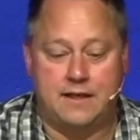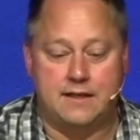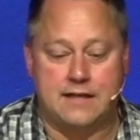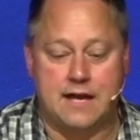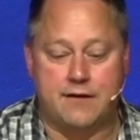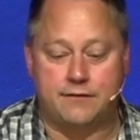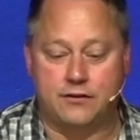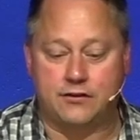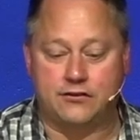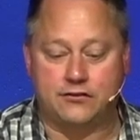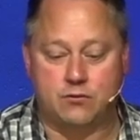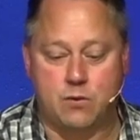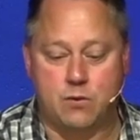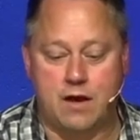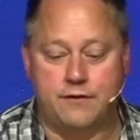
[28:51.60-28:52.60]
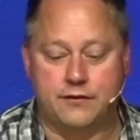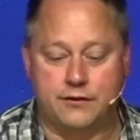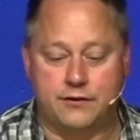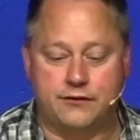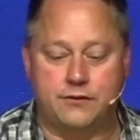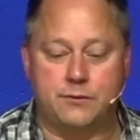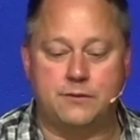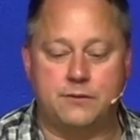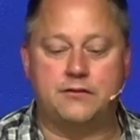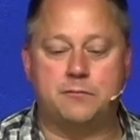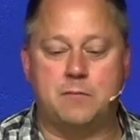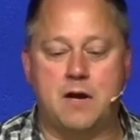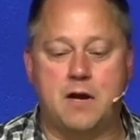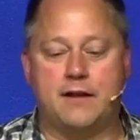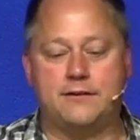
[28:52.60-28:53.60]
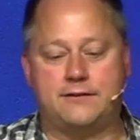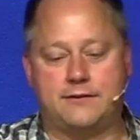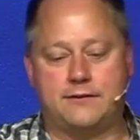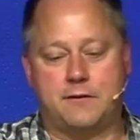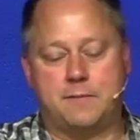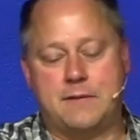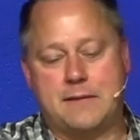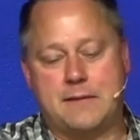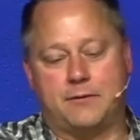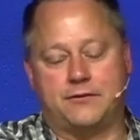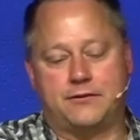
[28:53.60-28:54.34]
Now, verse 12, here's the response of the people.